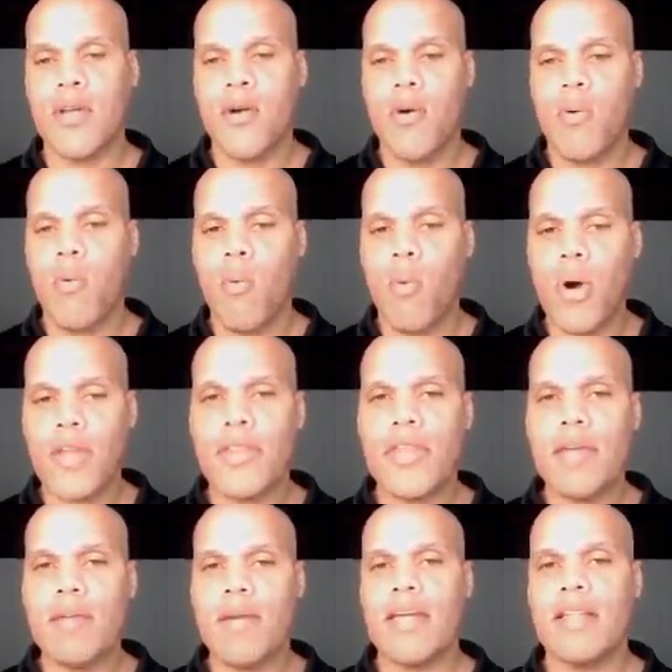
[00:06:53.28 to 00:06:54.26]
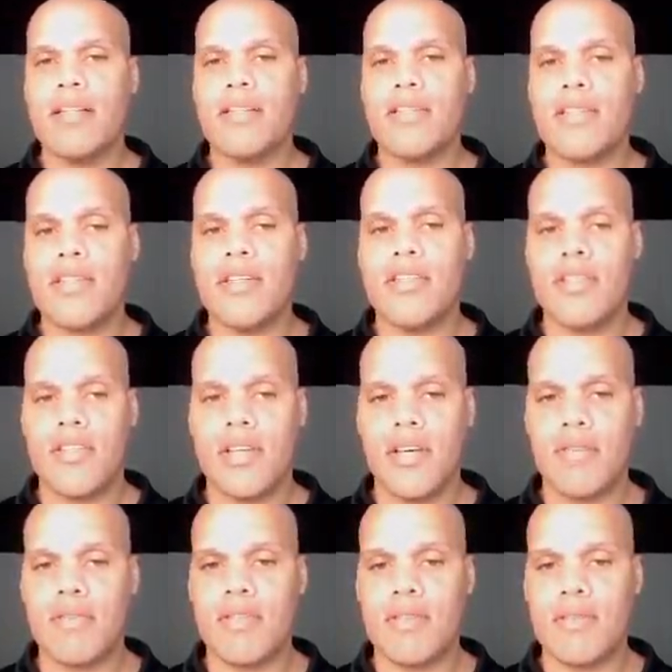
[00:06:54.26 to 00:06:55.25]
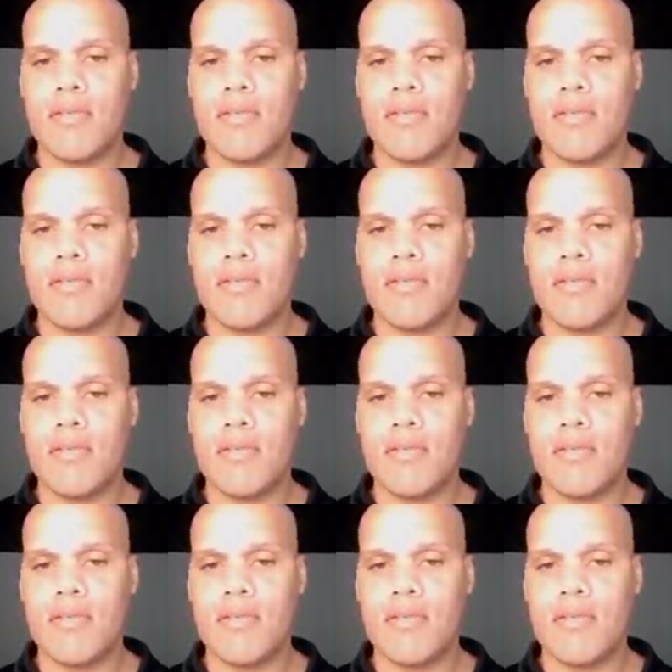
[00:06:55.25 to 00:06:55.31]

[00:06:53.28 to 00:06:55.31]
what they made the decision of is,